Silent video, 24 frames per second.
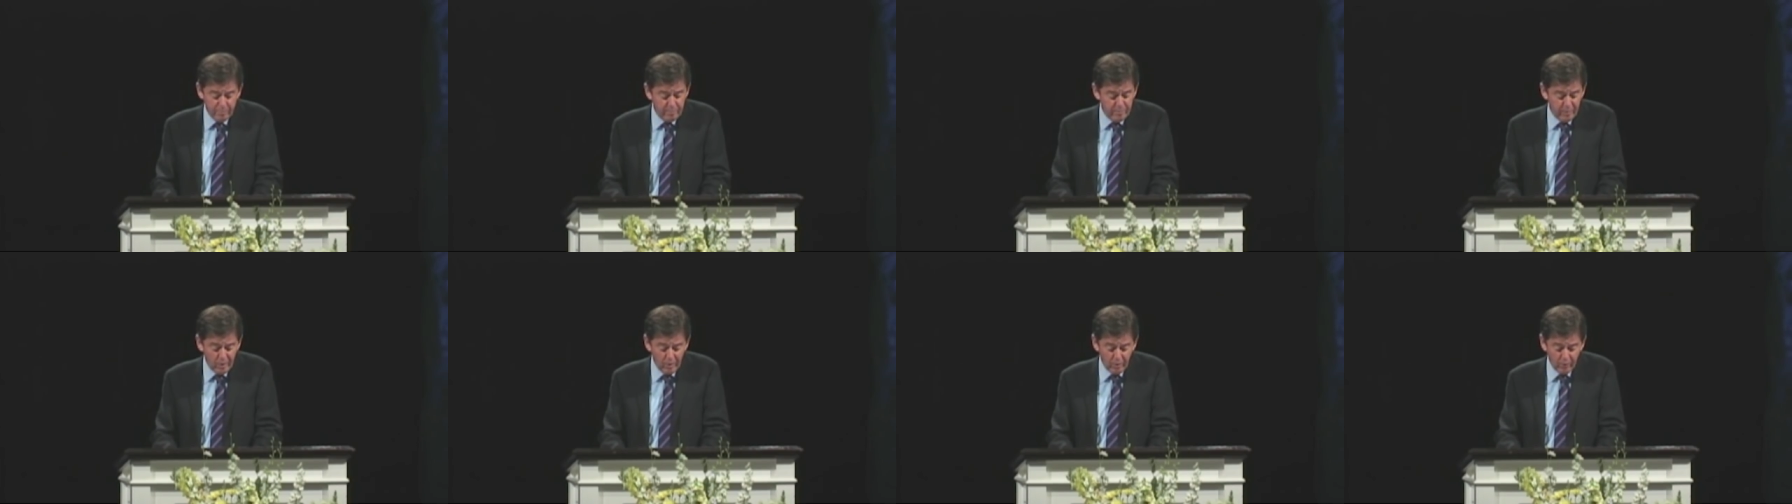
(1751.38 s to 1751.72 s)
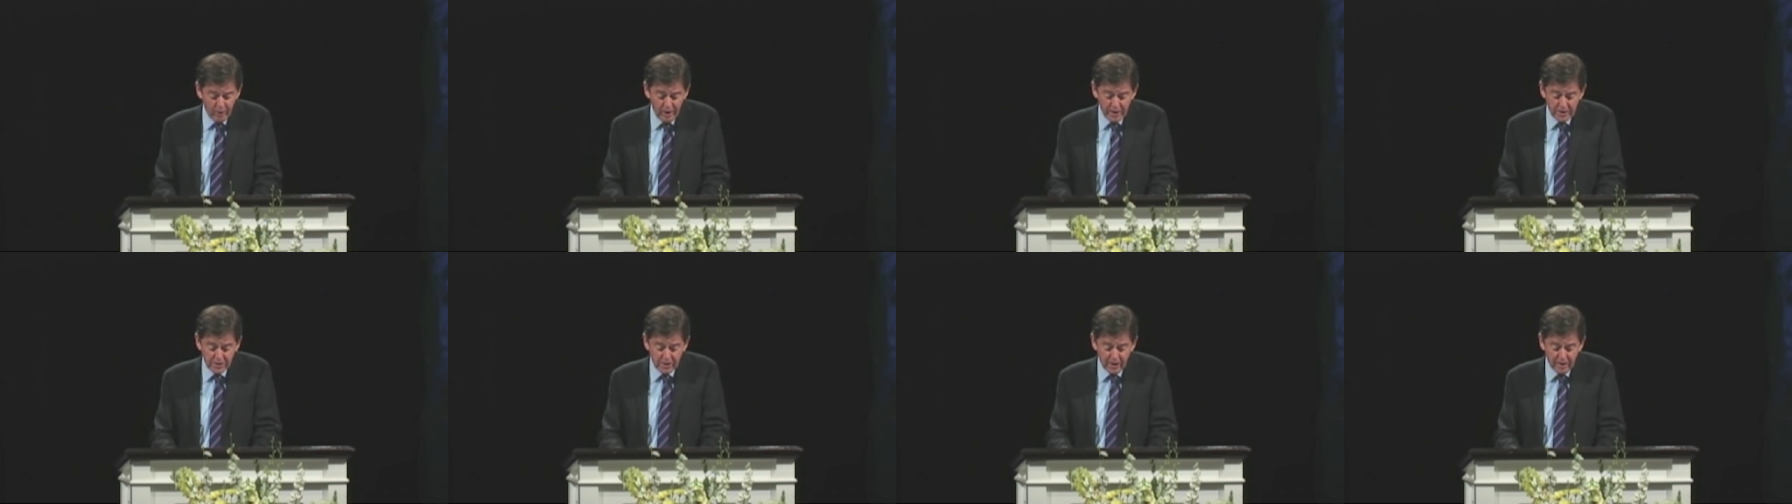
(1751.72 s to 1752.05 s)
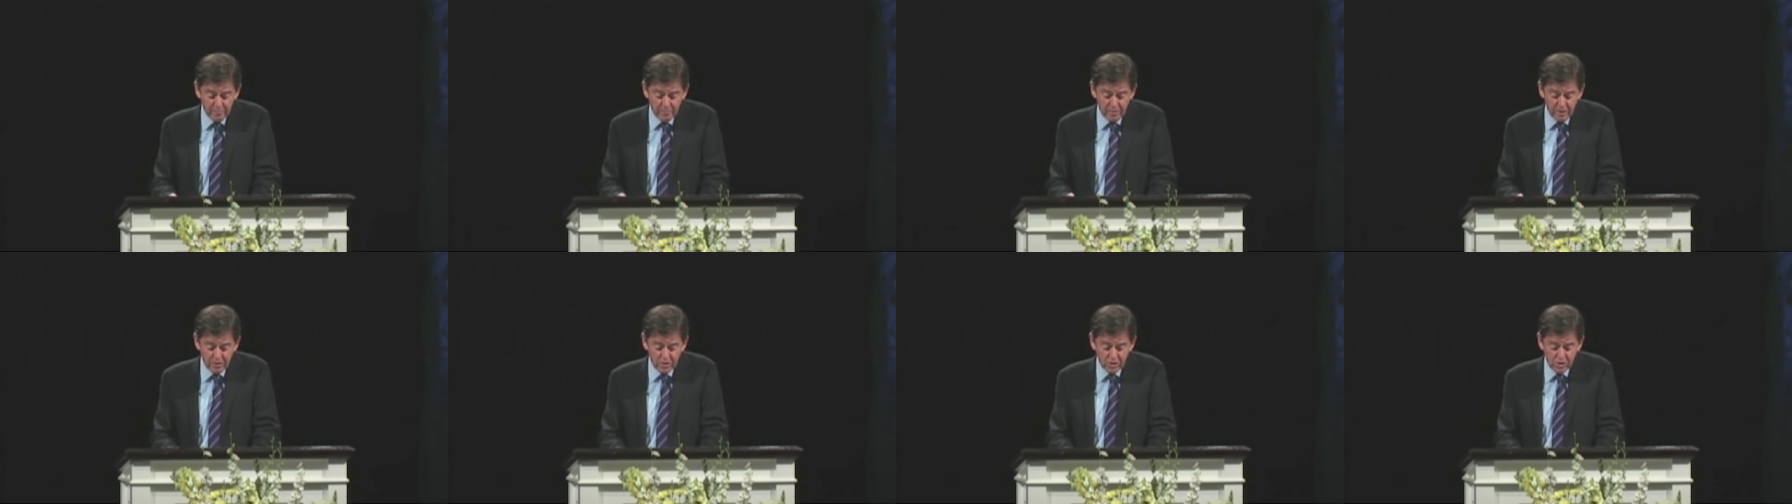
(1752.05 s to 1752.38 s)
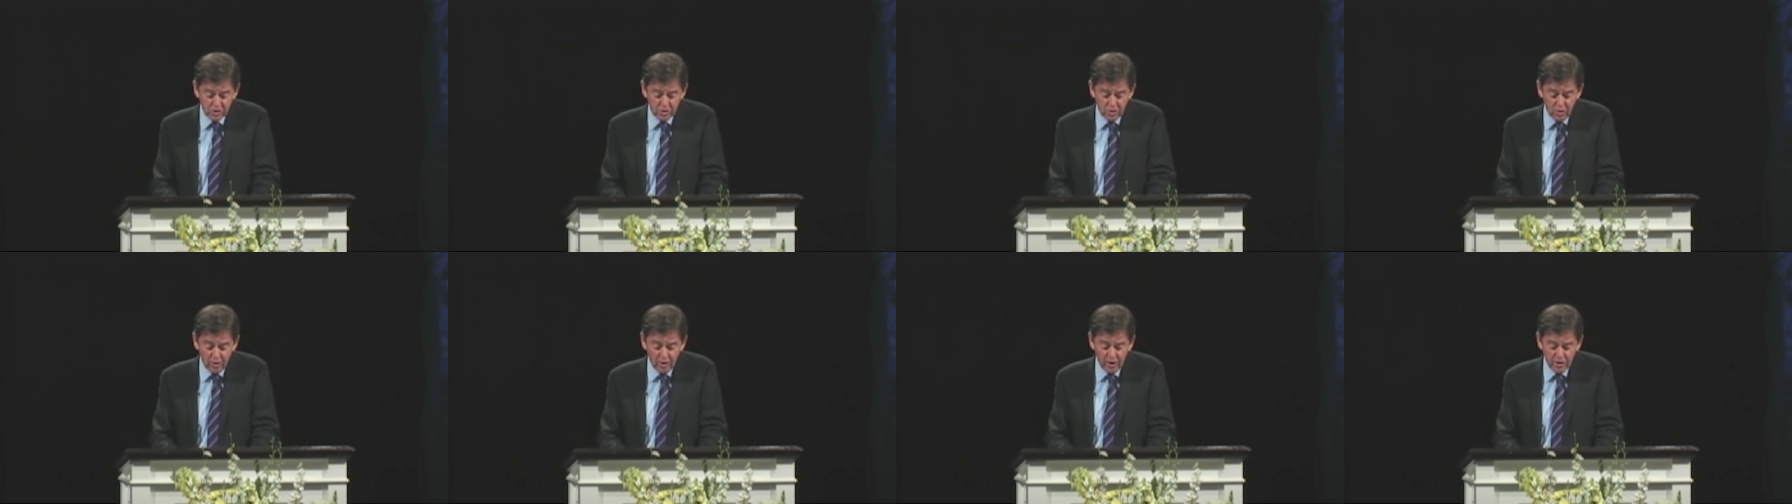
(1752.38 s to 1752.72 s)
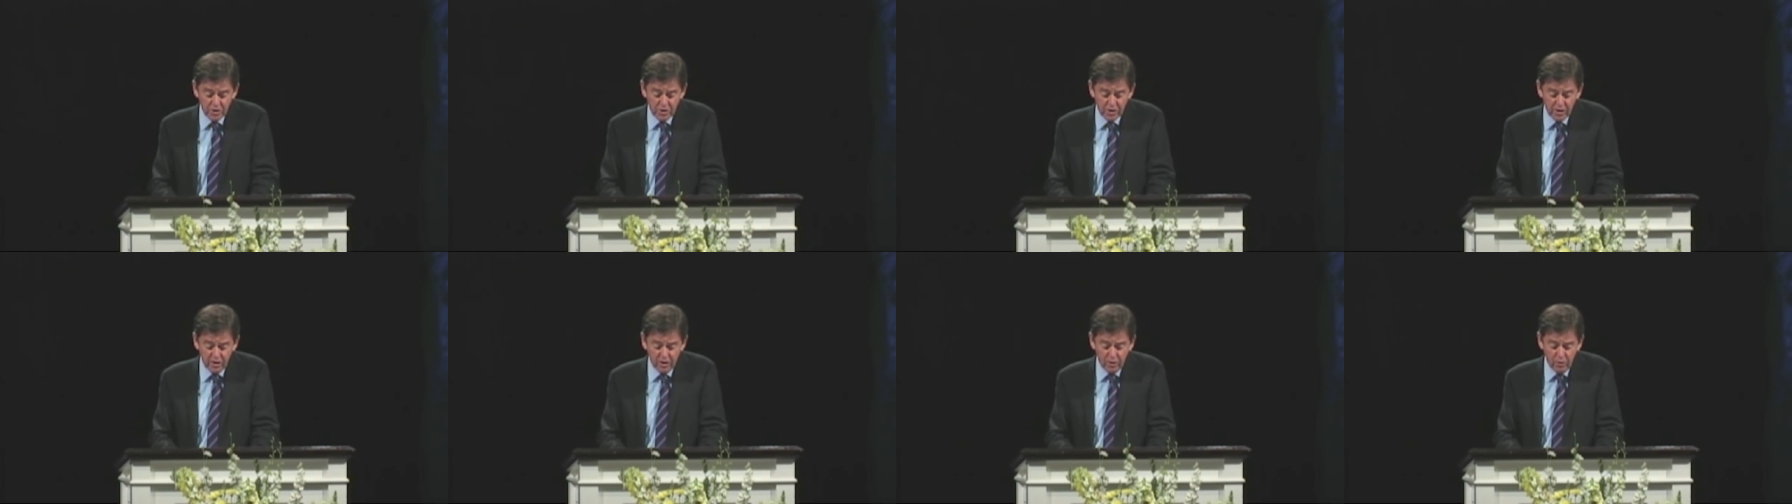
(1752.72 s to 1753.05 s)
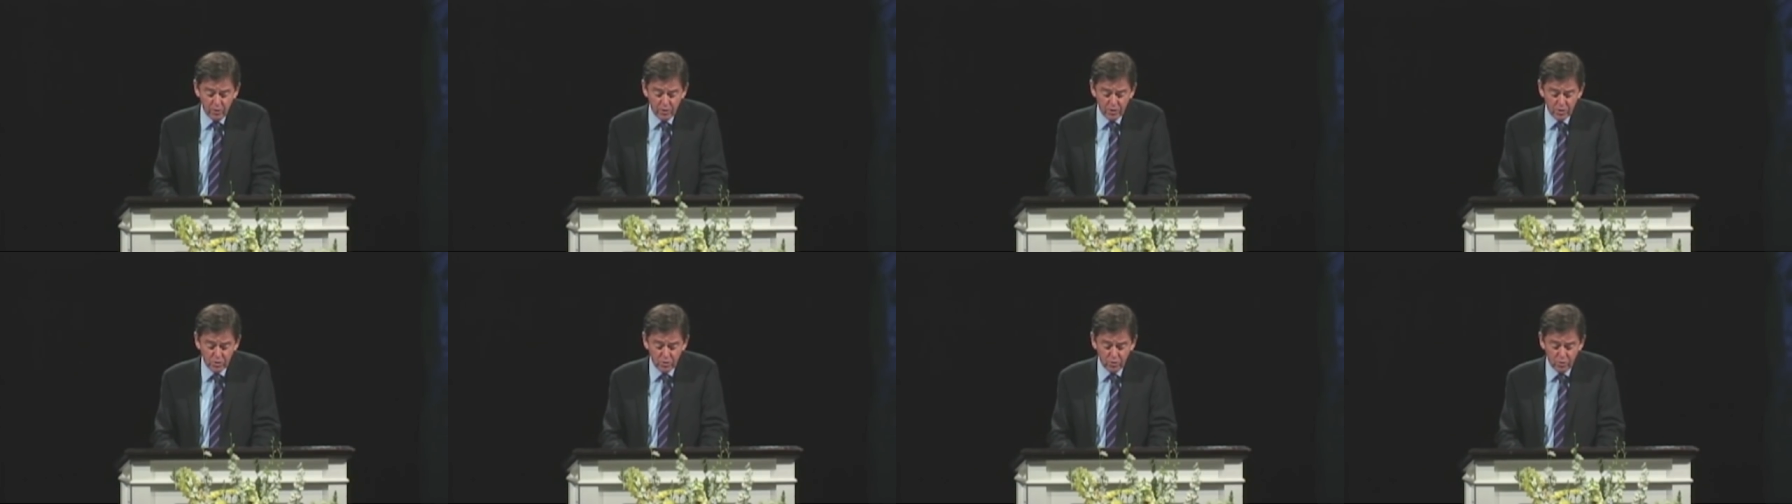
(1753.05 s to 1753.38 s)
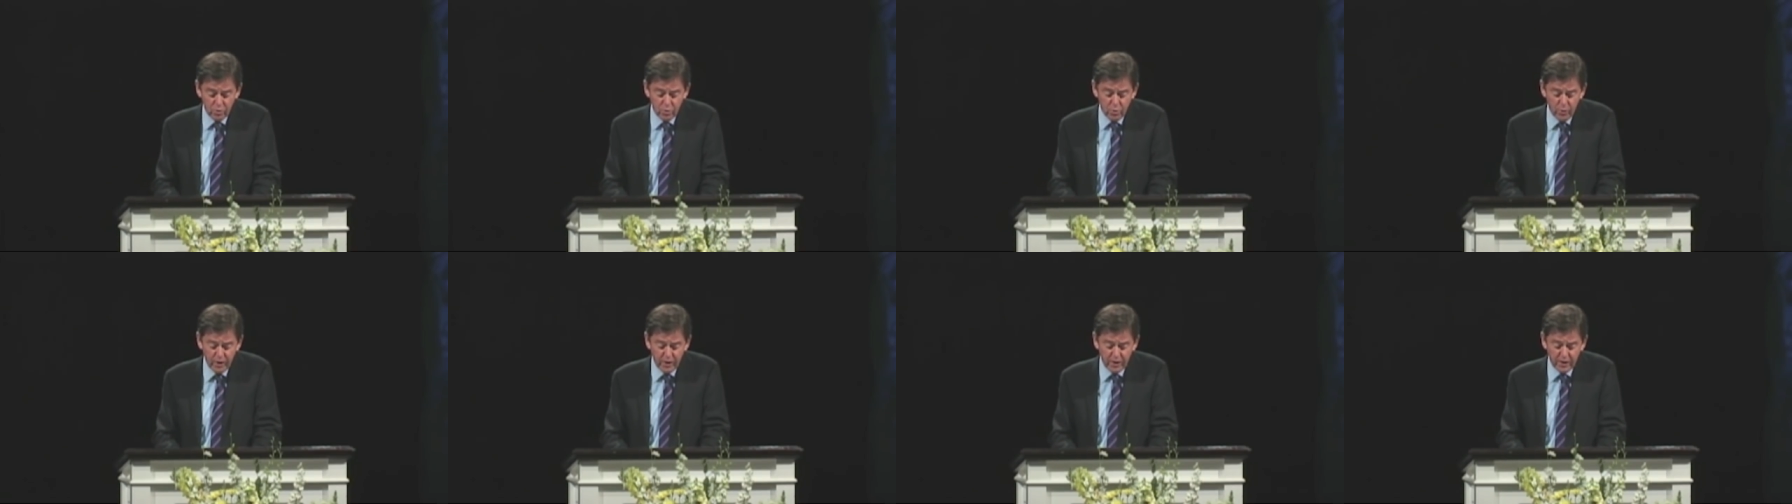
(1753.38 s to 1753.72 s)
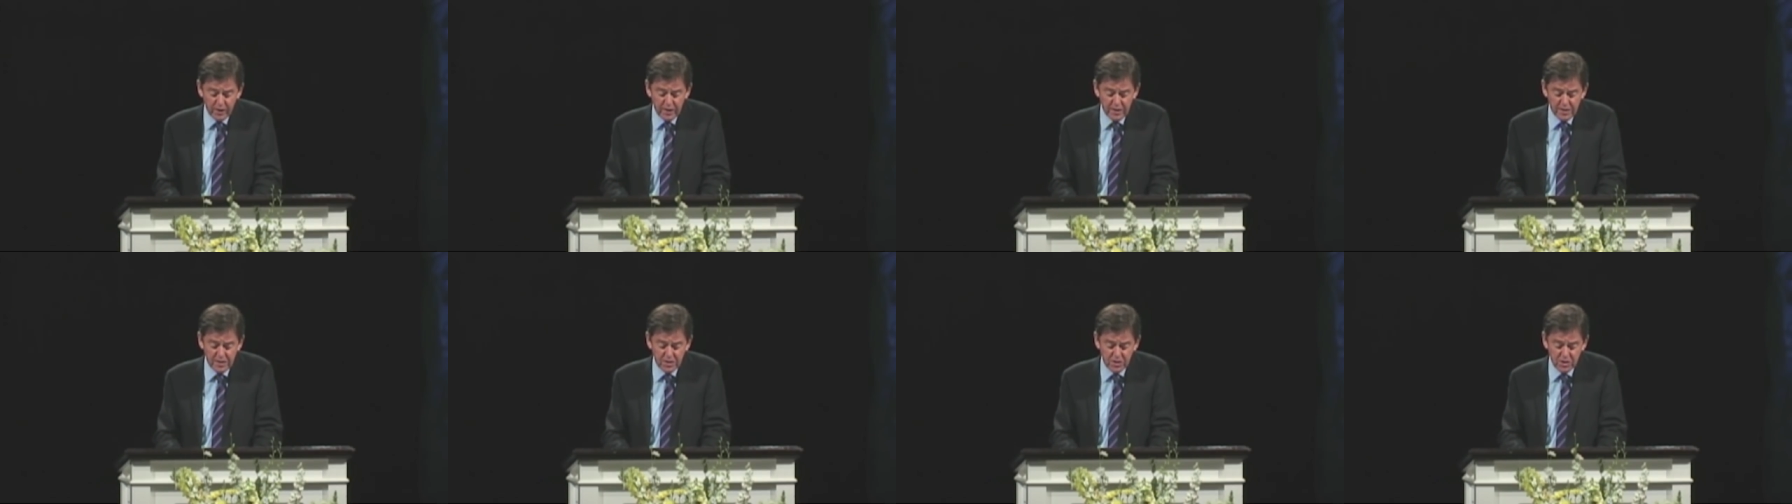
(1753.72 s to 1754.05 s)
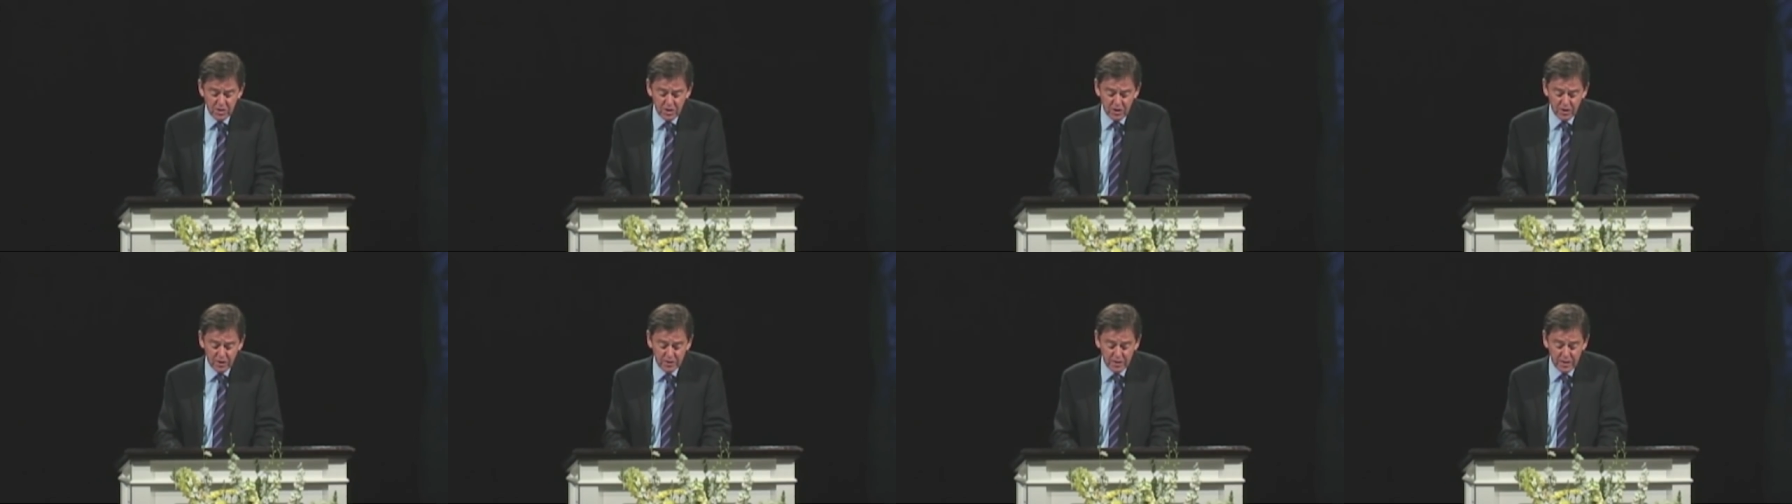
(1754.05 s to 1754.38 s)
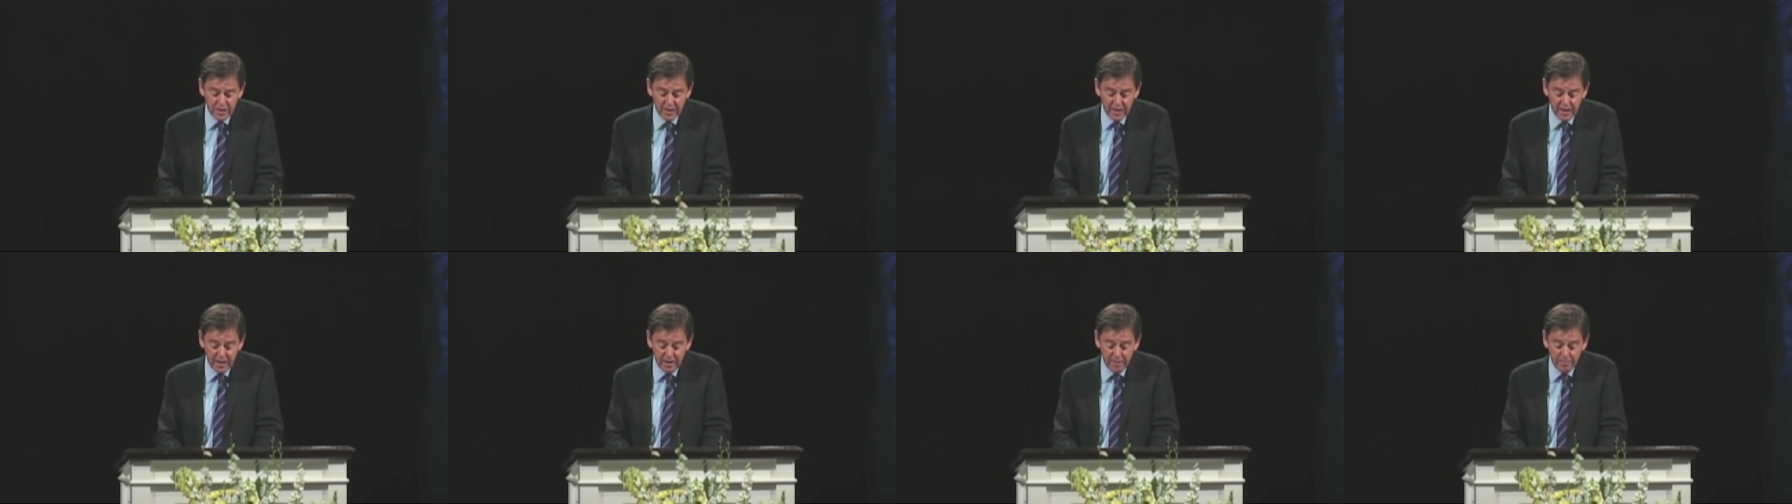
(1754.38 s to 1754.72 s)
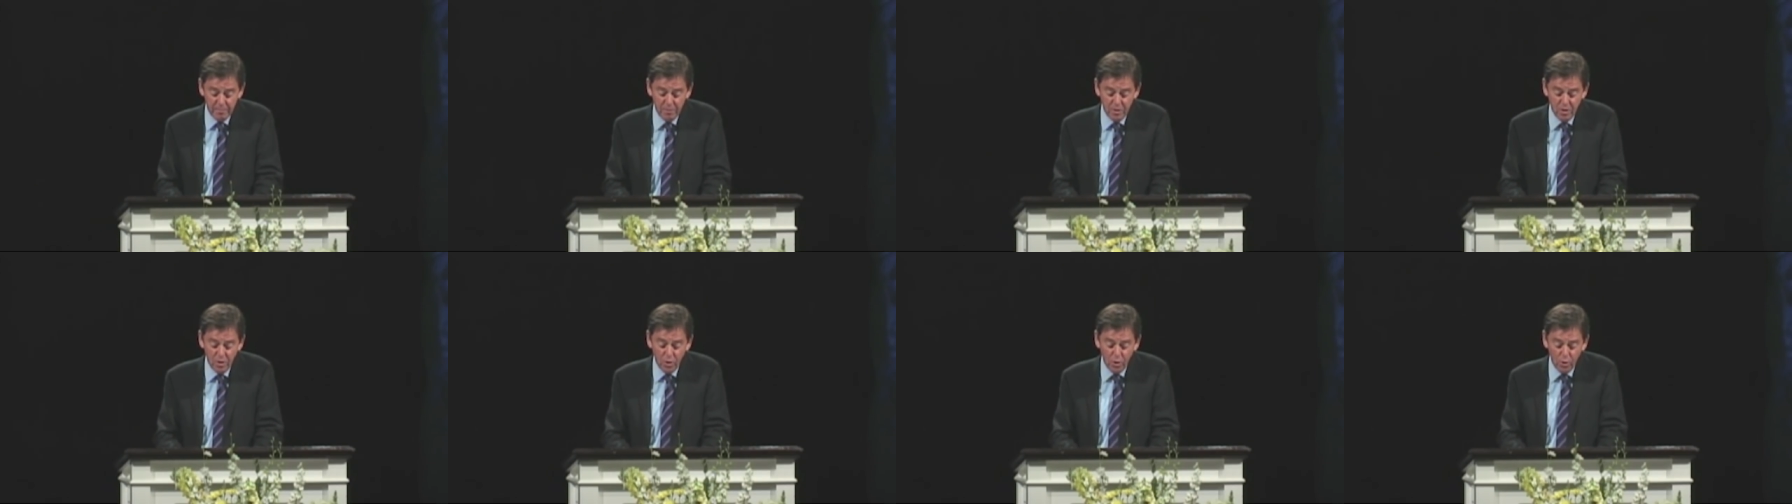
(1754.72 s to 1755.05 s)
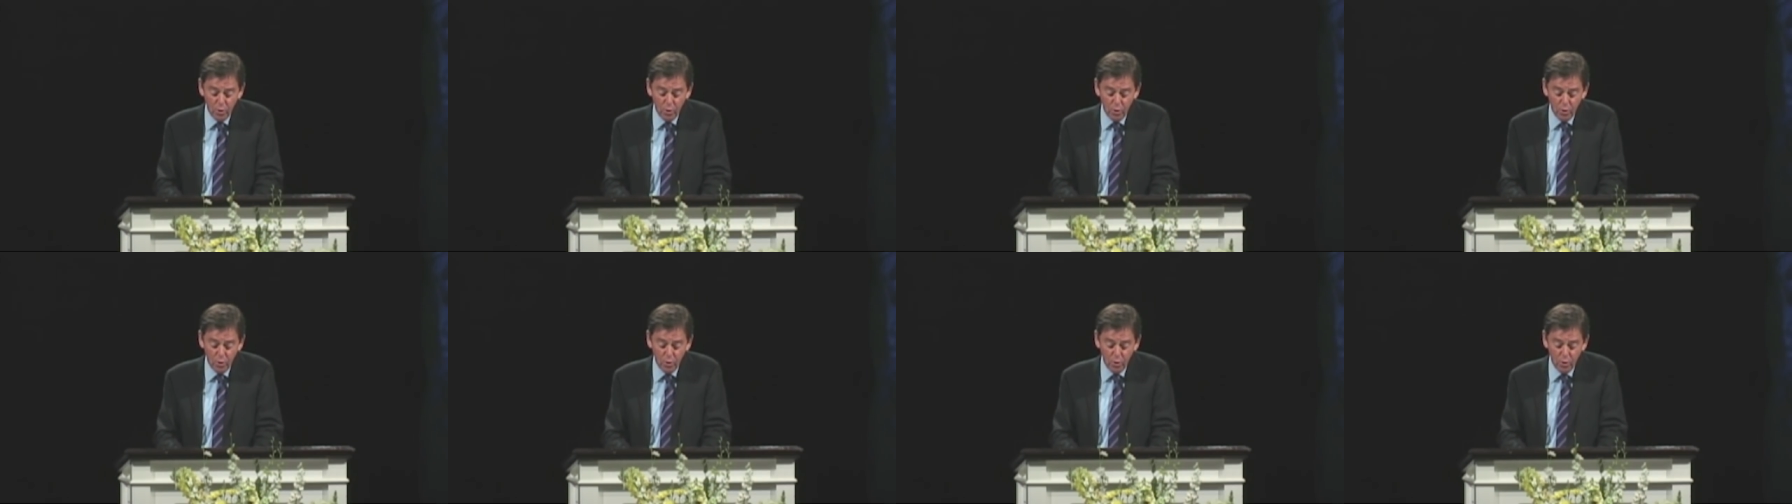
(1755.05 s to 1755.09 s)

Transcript: Paul writes, I'm astonished that you are so quickly deserting him